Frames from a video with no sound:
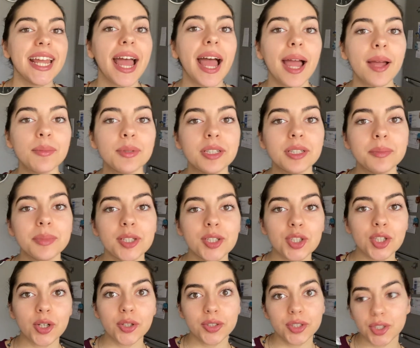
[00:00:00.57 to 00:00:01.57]
I'm going to be
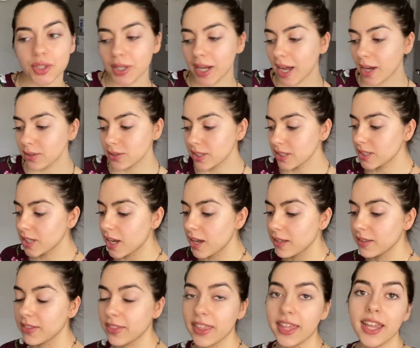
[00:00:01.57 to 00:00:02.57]
showing you how to
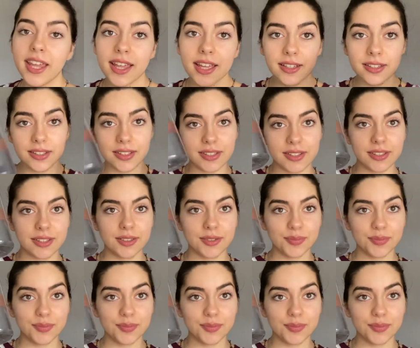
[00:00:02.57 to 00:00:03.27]
turn this